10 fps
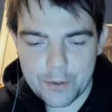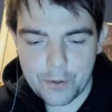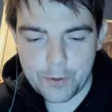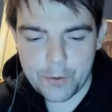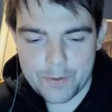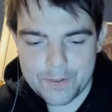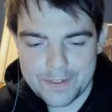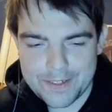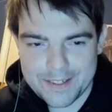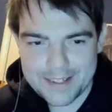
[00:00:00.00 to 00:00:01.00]
Cool.
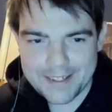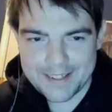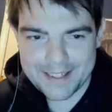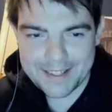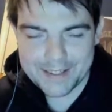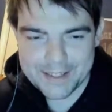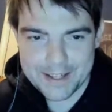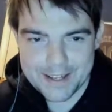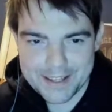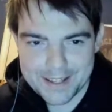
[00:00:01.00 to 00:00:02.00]
You
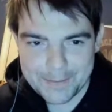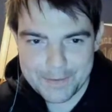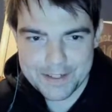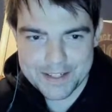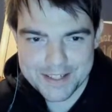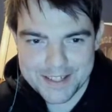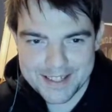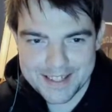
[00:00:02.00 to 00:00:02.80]
there? You with us?